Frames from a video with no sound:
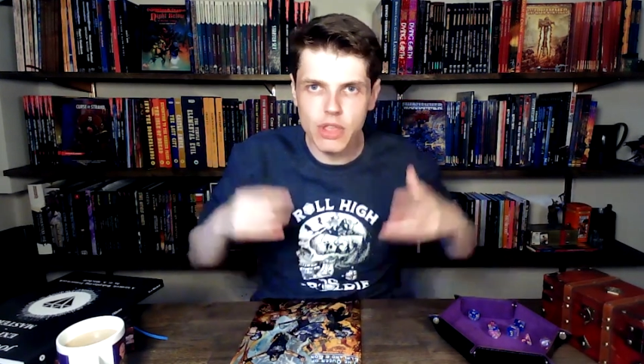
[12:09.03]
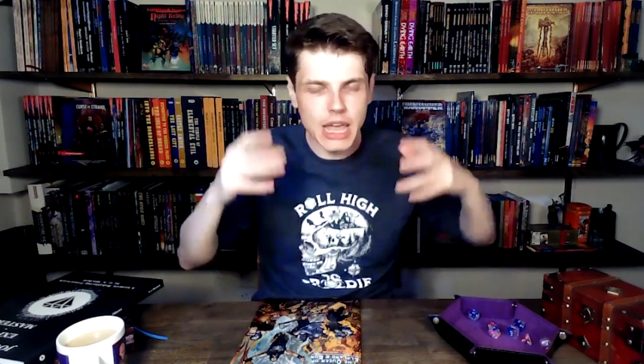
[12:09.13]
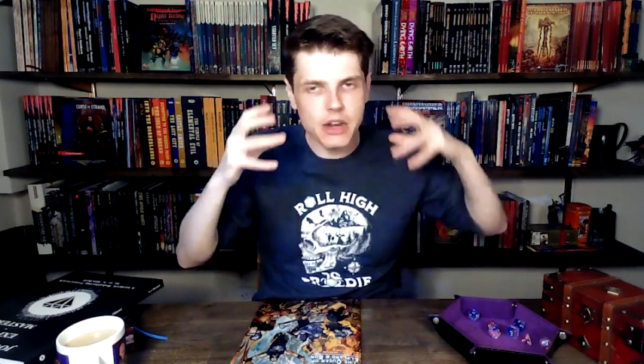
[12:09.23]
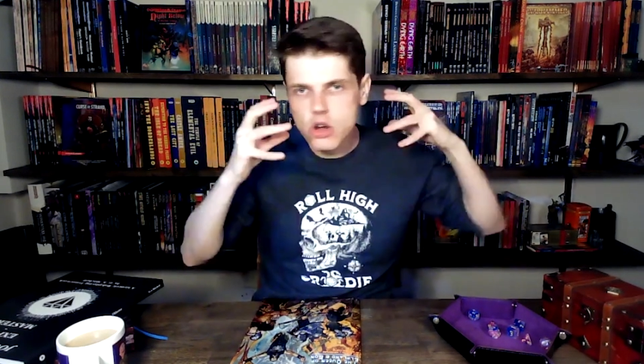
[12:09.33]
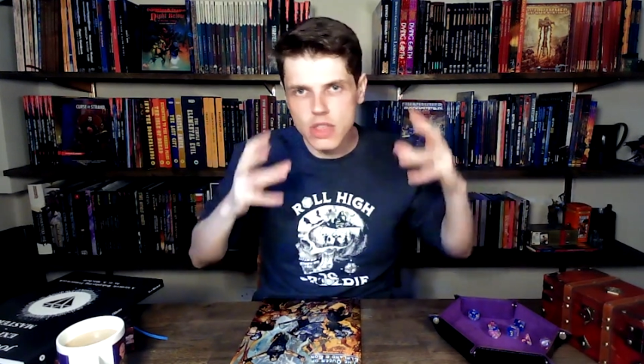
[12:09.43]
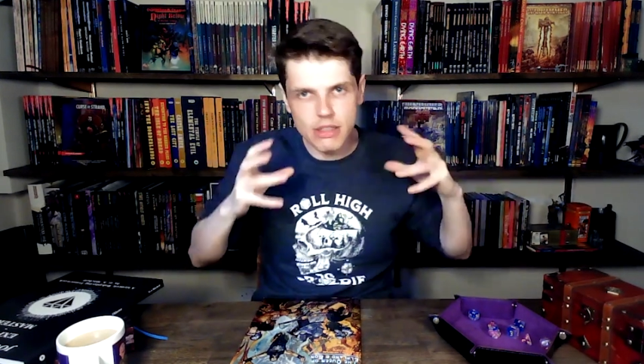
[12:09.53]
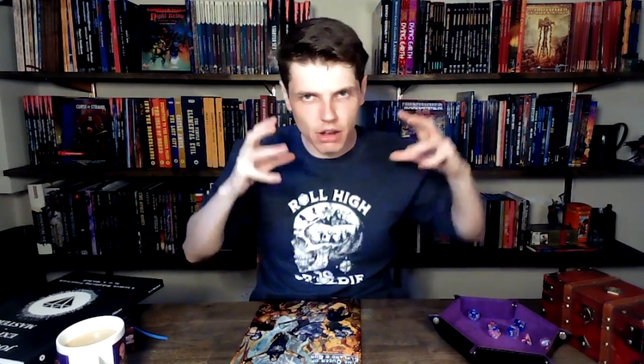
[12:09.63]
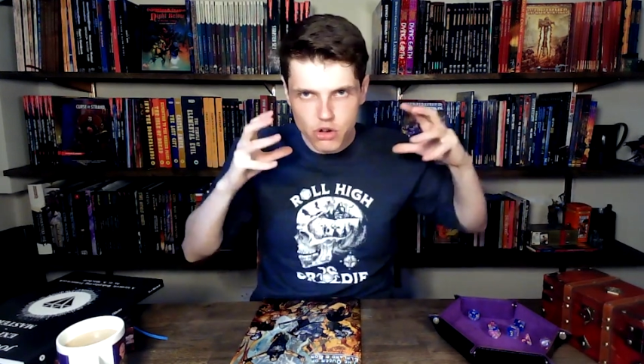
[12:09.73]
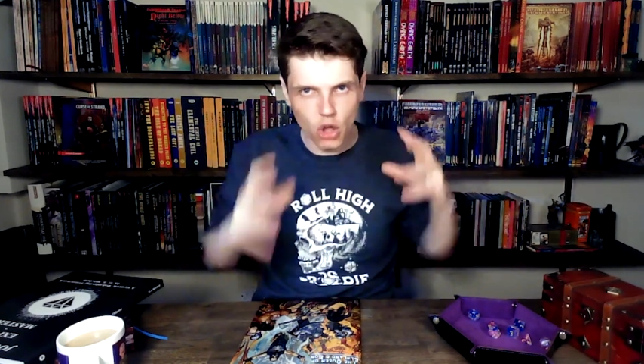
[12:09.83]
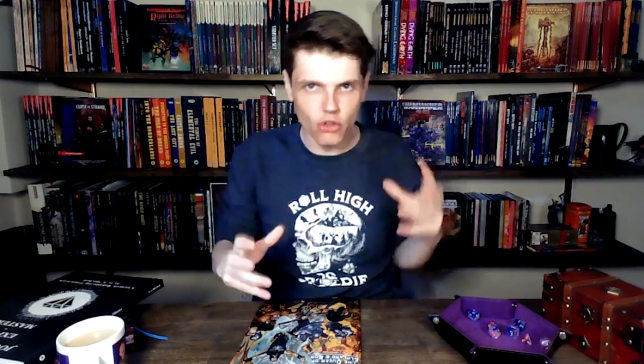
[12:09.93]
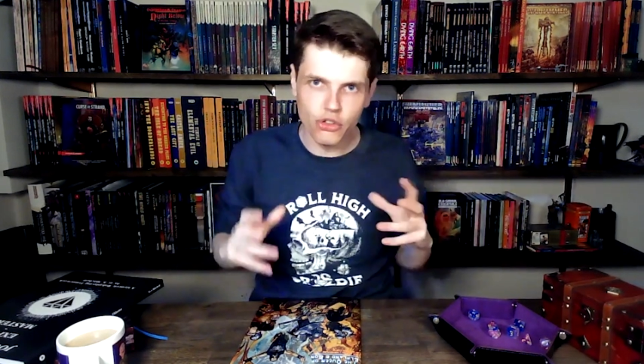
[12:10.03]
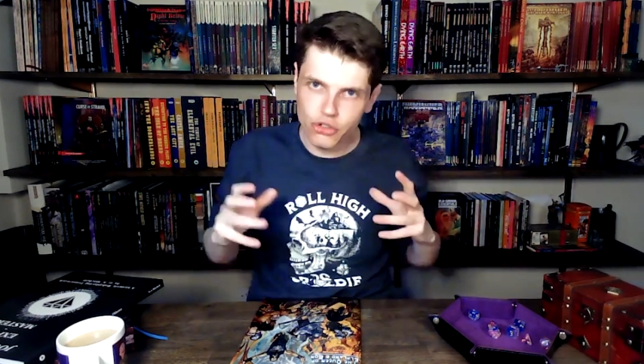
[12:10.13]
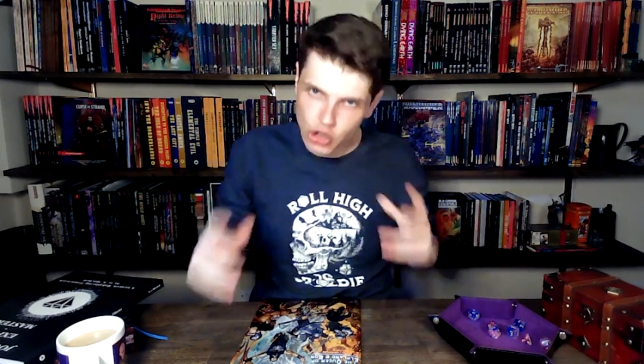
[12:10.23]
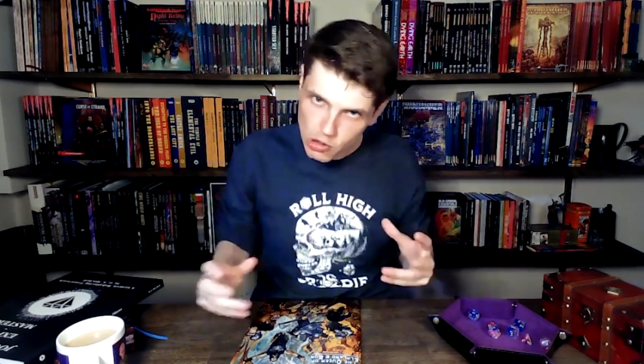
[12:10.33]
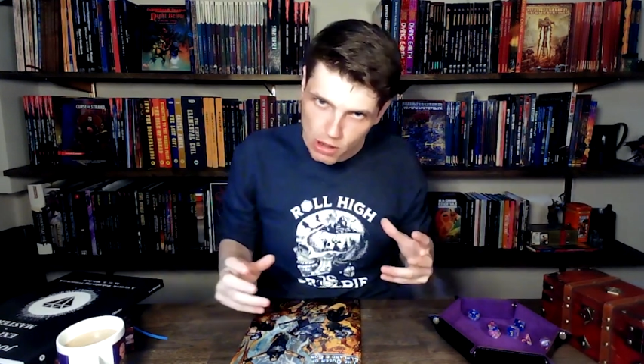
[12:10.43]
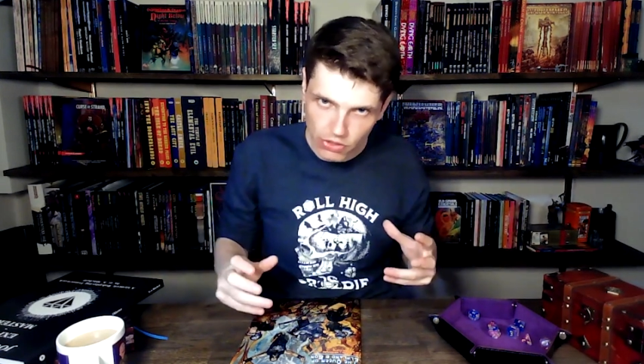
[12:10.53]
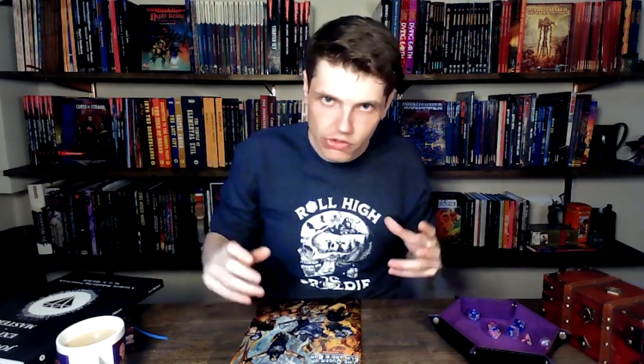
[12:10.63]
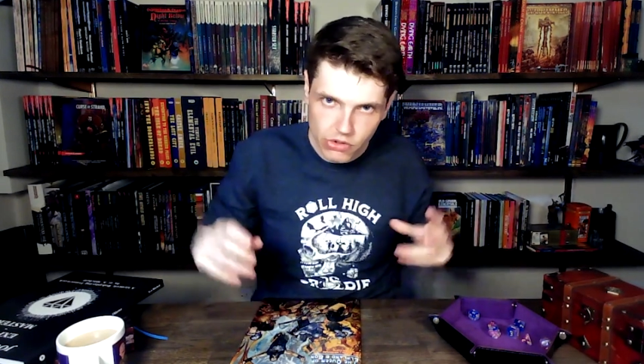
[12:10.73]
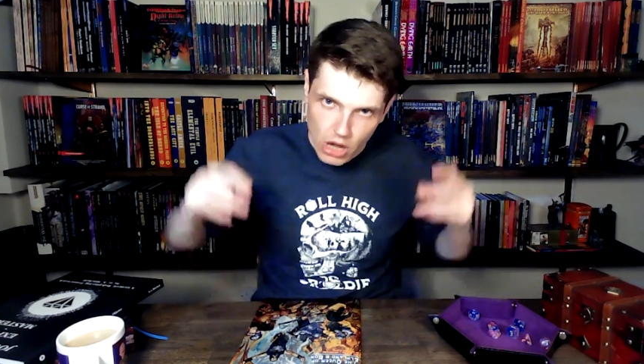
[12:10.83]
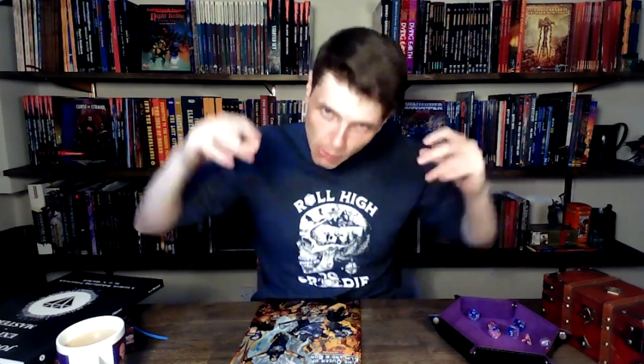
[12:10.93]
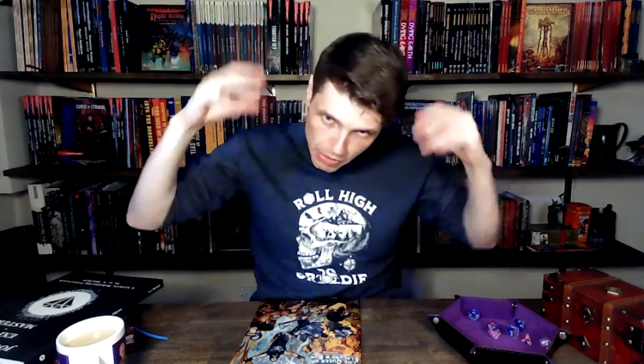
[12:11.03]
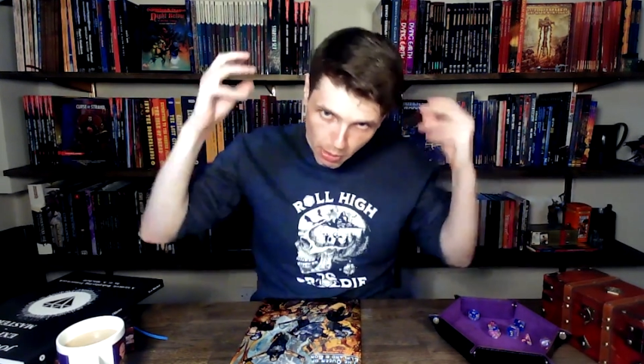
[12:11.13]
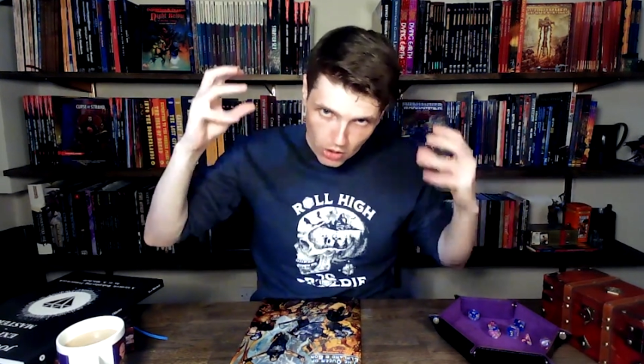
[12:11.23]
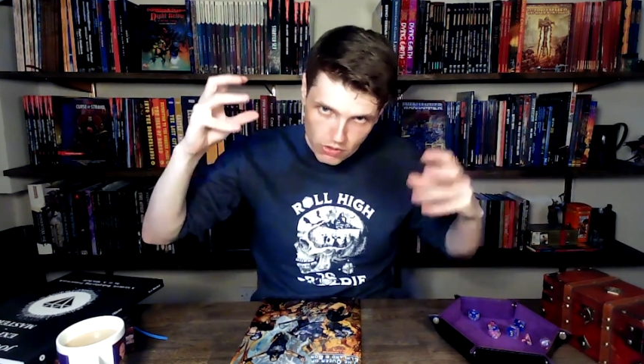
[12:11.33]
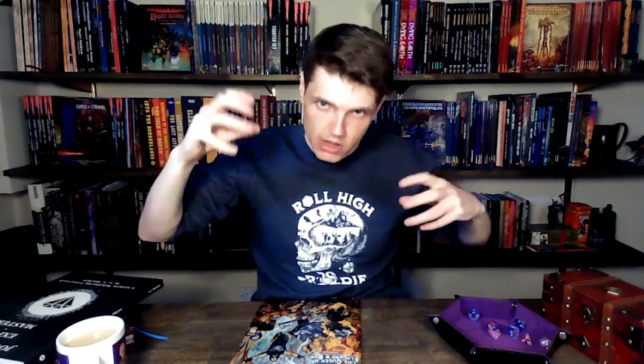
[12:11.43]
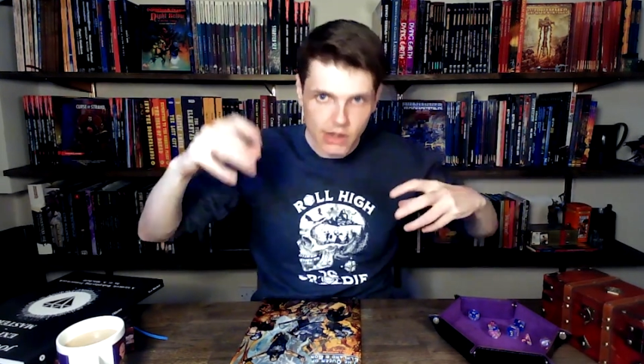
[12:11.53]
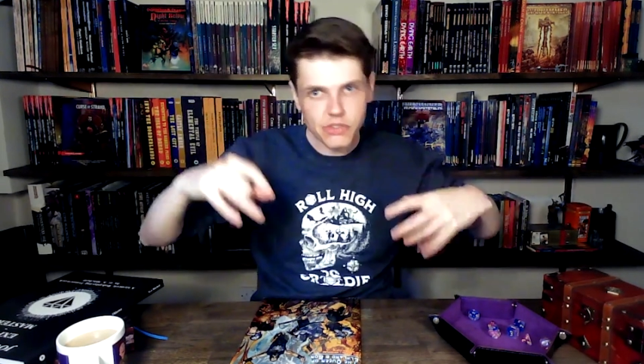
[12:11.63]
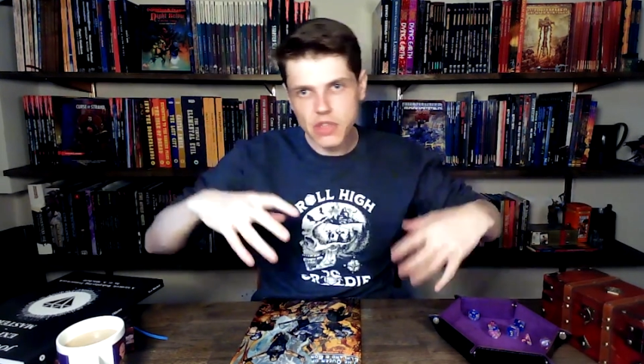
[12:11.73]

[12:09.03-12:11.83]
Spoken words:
These are not just humans with pointy ears.